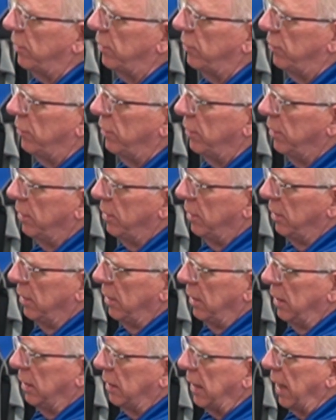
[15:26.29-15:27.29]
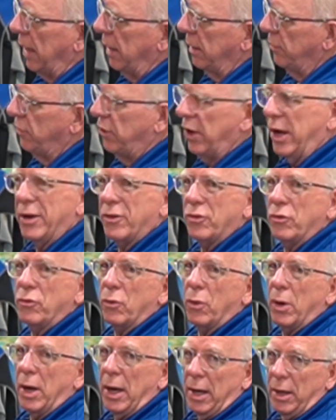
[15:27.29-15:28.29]
has got
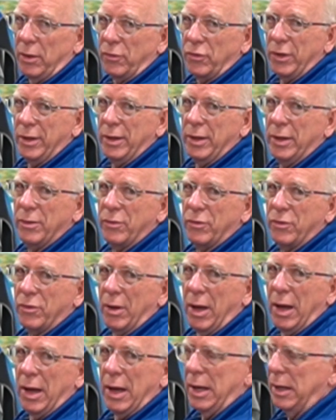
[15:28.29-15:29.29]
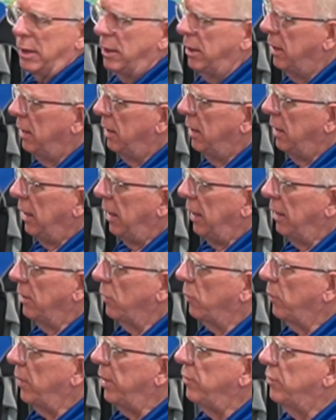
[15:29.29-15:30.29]
texturized inside. And
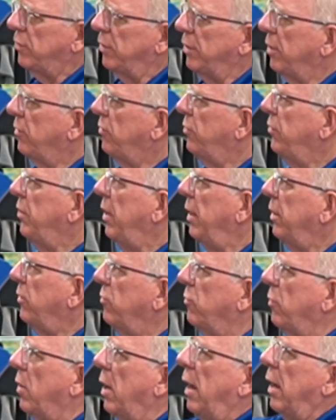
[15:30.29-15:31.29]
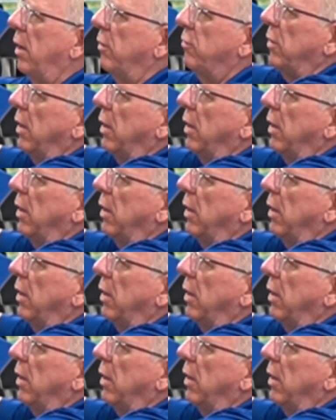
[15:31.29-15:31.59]
the reason it's texturized